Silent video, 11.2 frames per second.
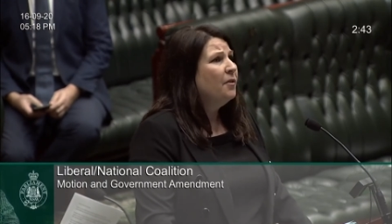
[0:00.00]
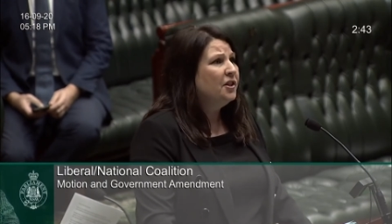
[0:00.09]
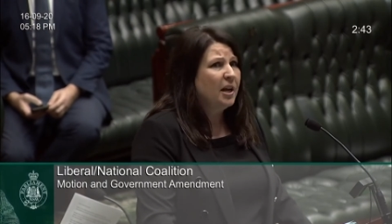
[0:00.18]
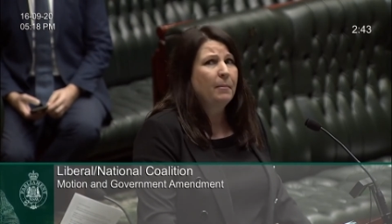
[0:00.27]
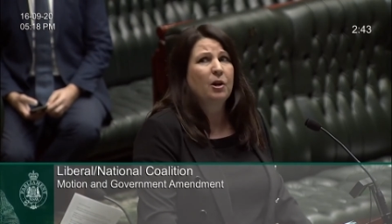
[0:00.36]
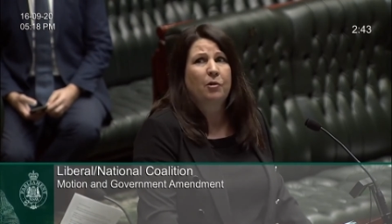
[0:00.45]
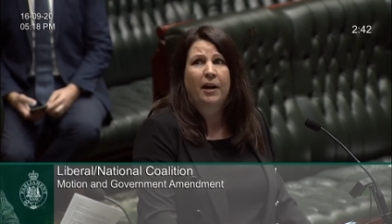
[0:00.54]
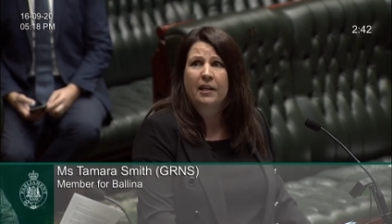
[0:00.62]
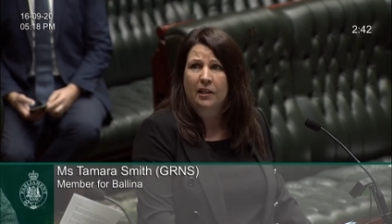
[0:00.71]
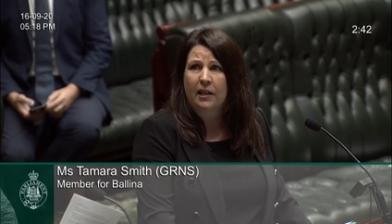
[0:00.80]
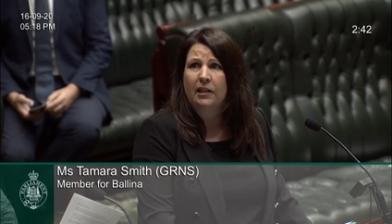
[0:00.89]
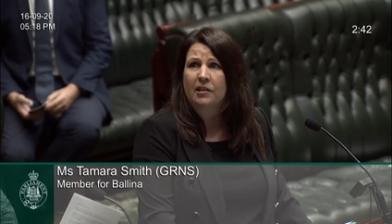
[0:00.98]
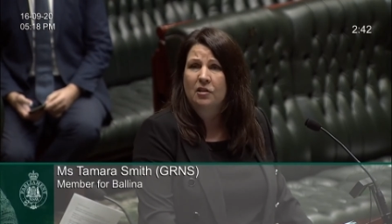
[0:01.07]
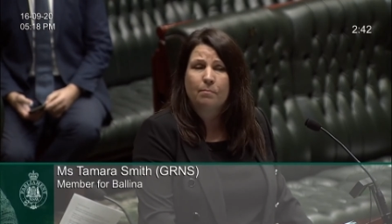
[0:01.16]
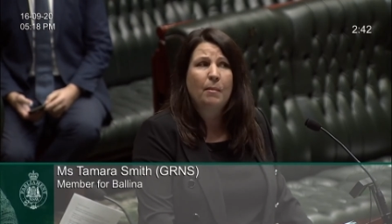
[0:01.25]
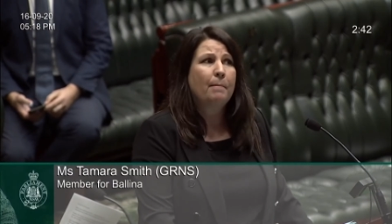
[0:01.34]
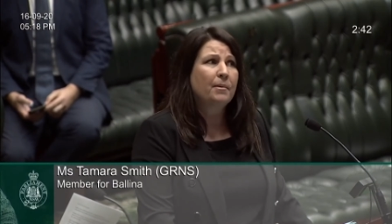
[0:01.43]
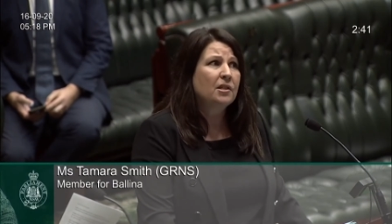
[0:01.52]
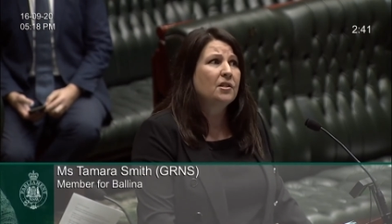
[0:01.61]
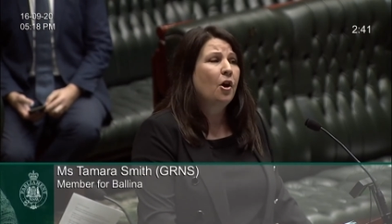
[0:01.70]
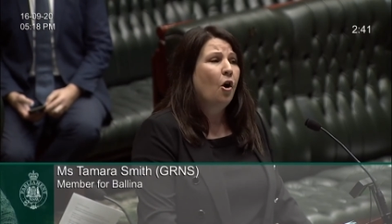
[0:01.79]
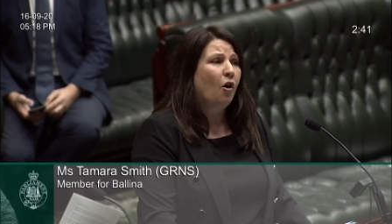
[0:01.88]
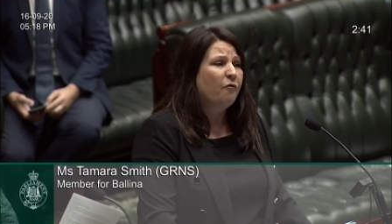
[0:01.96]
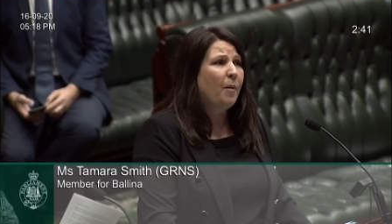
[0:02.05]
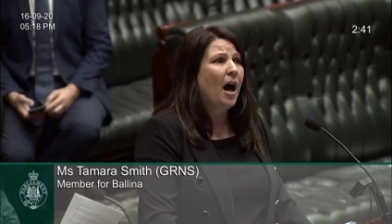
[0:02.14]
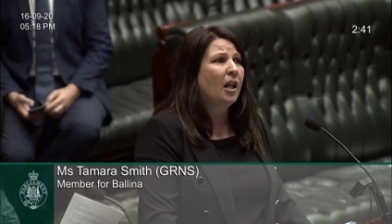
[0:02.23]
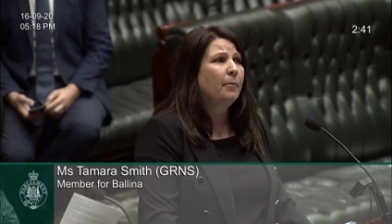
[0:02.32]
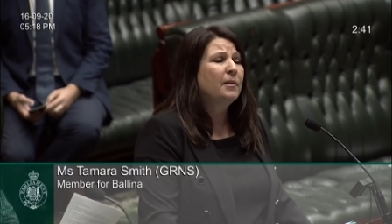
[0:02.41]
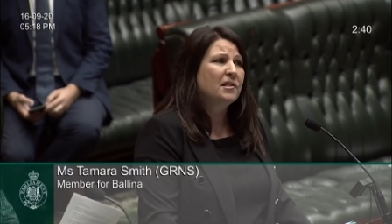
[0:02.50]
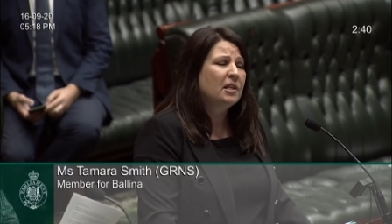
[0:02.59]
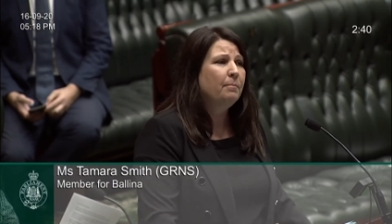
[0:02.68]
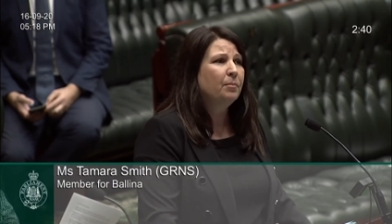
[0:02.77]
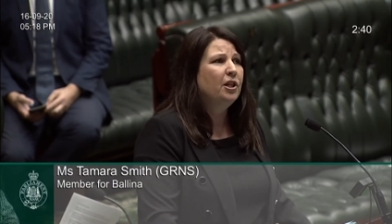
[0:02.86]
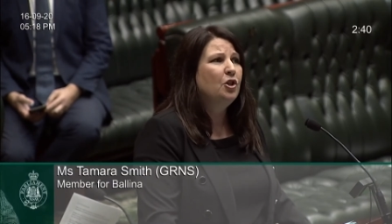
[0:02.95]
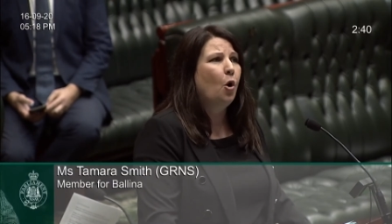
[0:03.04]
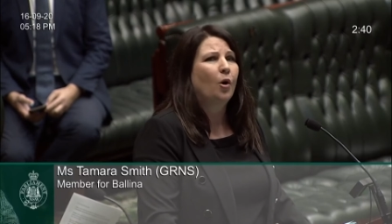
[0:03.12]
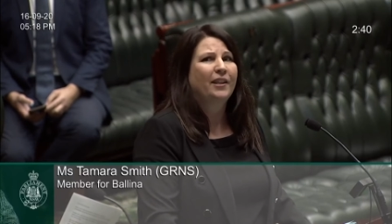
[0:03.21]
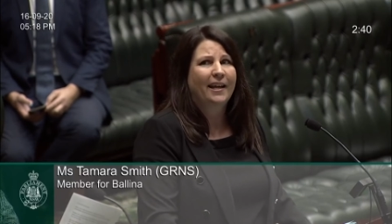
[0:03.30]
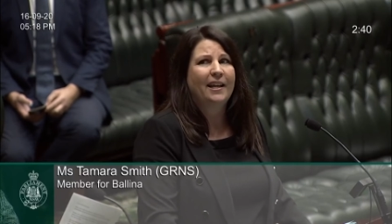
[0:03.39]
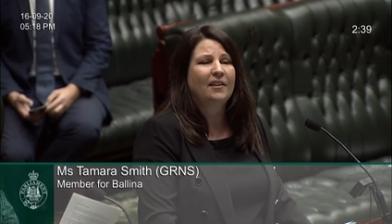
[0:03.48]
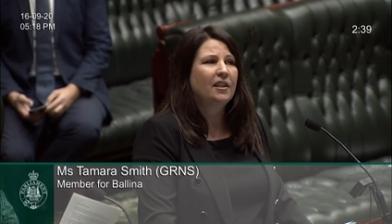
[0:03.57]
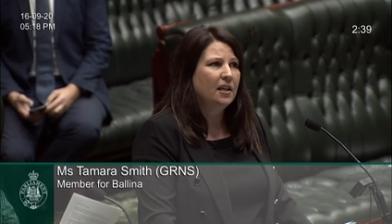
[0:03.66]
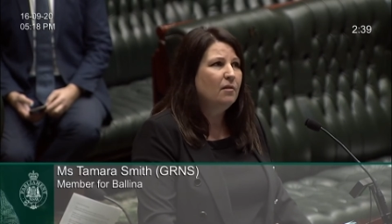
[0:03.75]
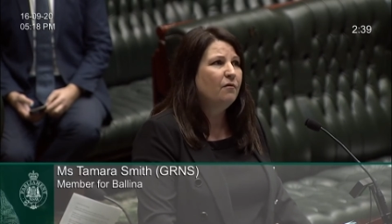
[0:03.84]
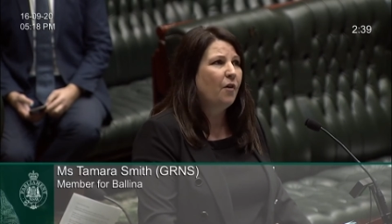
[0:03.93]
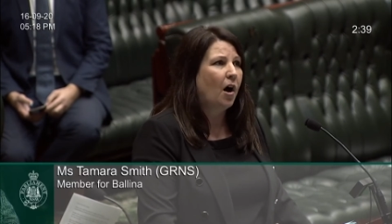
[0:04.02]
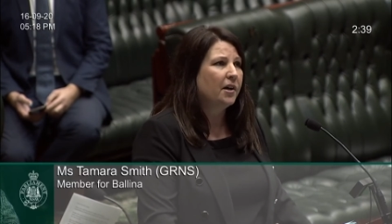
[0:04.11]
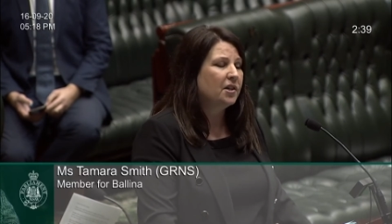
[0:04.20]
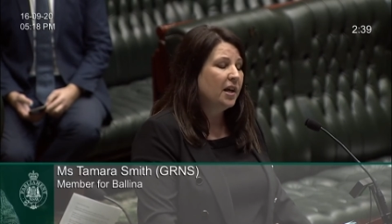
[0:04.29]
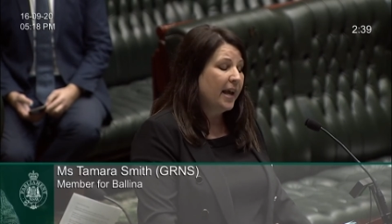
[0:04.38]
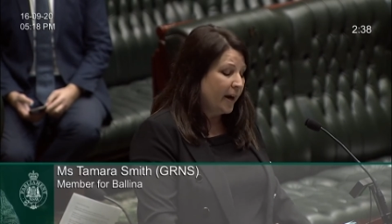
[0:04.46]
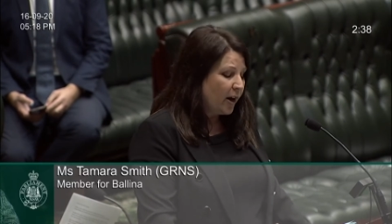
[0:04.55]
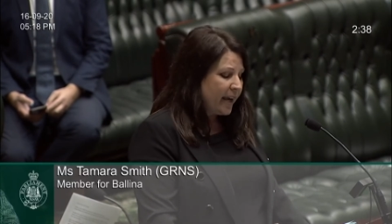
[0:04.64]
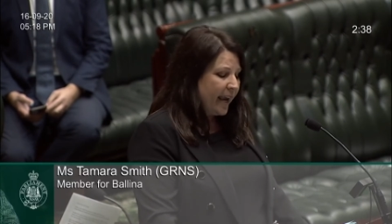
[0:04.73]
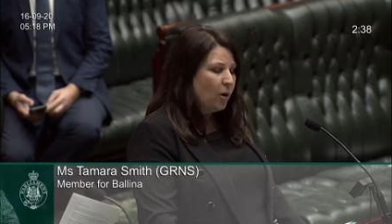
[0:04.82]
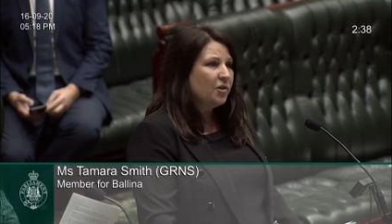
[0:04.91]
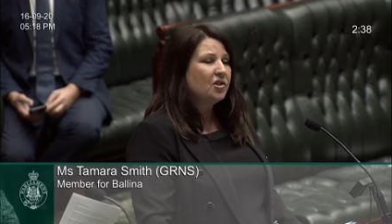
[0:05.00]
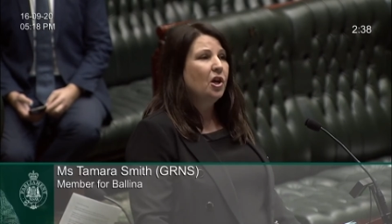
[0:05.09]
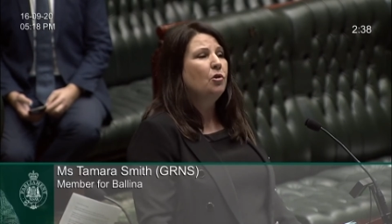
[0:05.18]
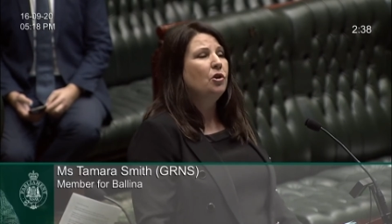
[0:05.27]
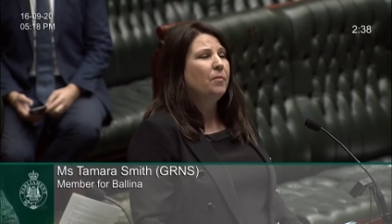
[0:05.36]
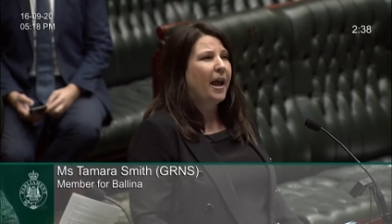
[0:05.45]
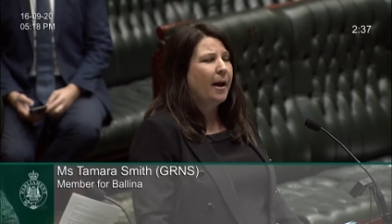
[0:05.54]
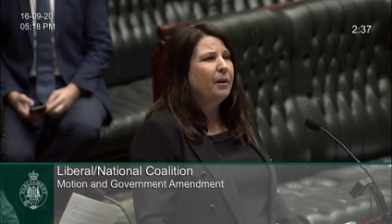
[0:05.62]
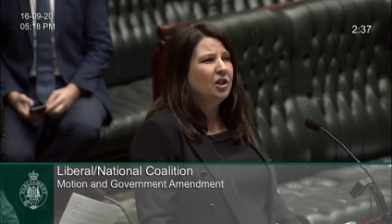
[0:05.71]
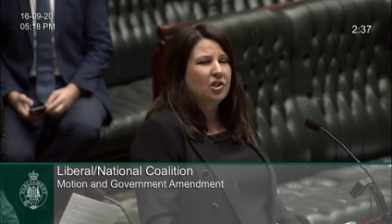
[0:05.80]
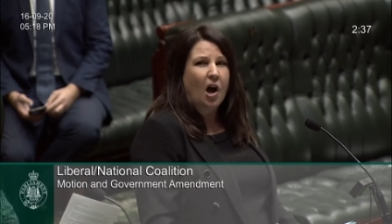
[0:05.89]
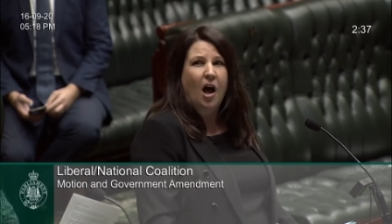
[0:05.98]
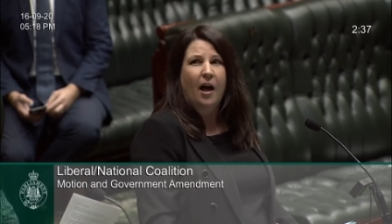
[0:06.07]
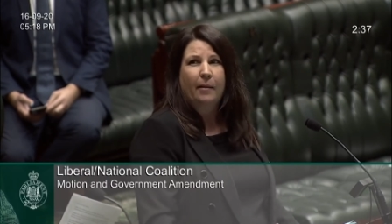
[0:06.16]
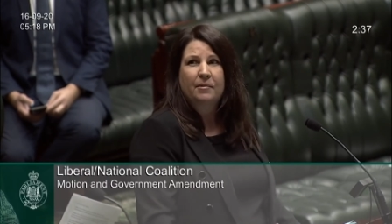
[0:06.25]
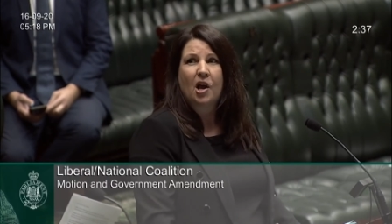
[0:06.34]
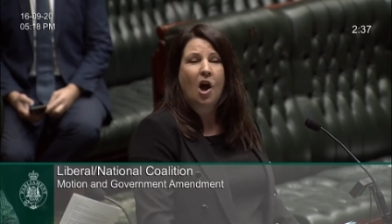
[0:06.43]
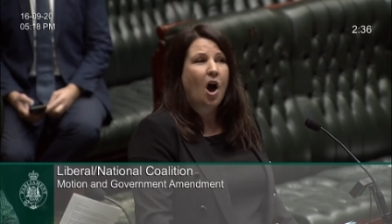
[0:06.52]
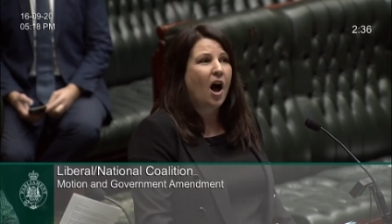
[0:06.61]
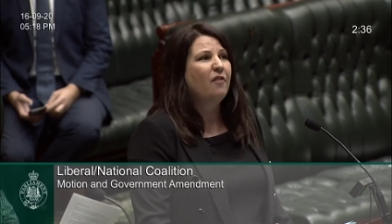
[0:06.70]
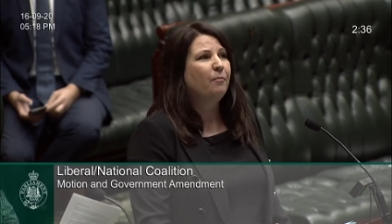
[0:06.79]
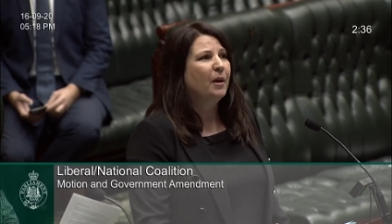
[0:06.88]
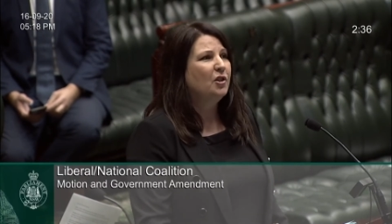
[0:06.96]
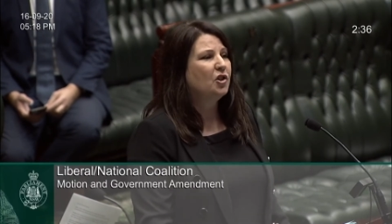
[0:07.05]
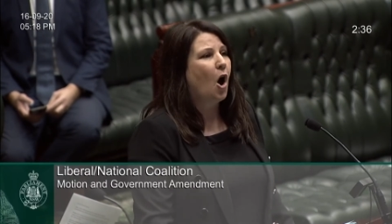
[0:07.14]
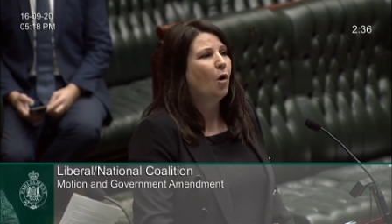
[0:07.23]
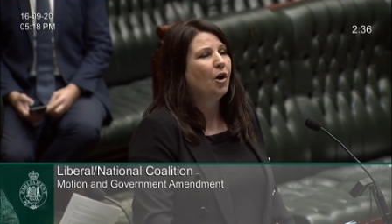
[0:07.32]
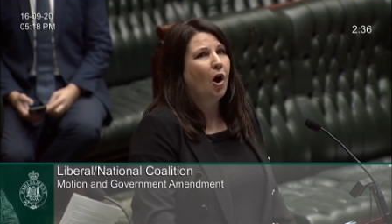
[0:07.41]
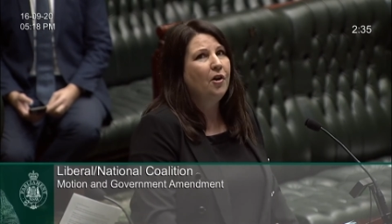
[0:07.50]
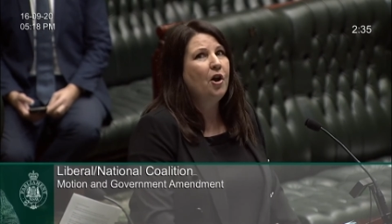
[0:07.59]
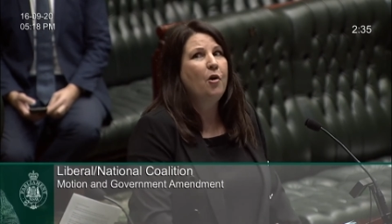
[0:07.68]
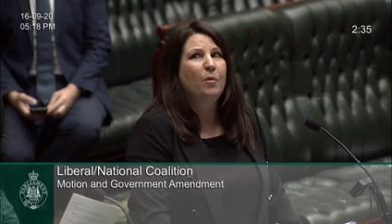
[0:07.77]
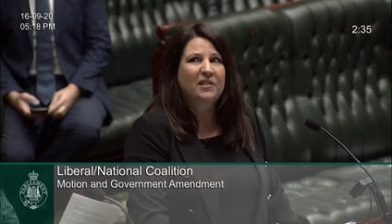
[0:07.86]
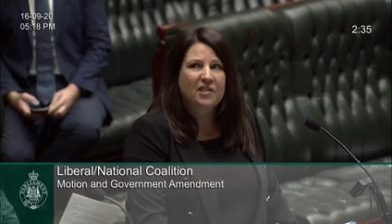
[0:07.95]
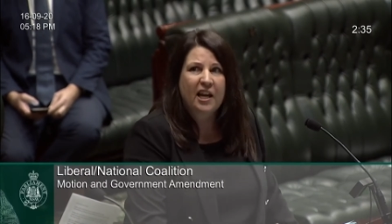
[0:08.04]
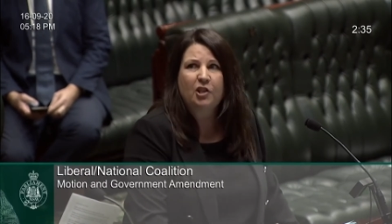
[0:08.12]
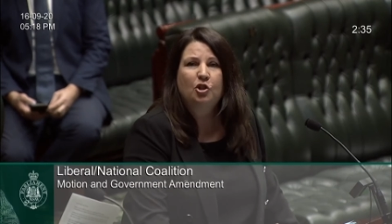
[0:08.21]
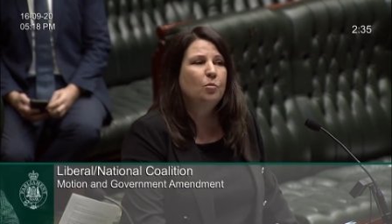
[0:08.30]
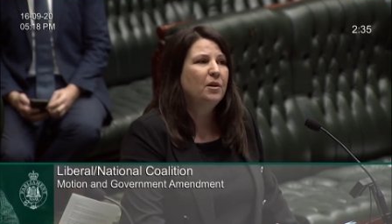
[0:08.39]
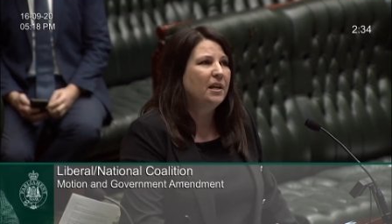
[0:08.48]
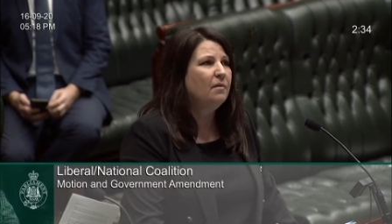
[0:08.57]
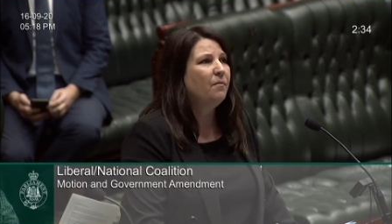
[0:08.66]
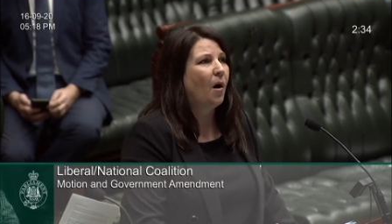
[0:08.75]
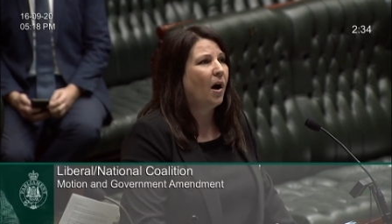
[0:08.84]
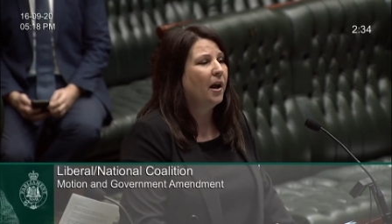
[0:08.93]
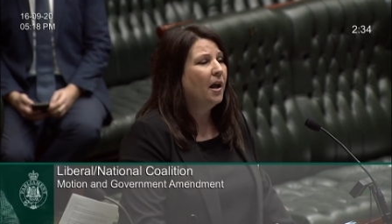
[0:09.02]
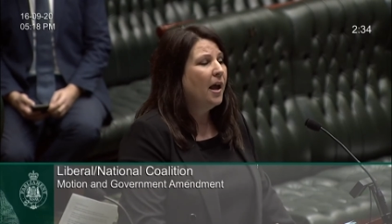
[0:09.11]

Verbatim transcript: the democratically elected members of parliament simply not getting the invite. And I cannot tell you how many times I have been told, oh no, we sent you an invite.